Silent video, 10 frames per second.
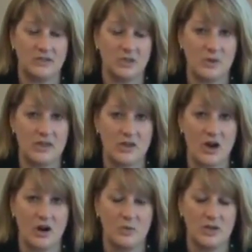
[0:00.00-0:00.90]
So we
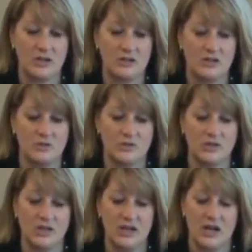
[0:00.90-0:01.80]
thought we could
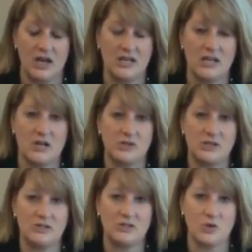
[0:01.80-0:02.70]
use an
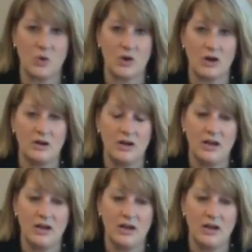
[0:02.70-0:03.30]
EOC score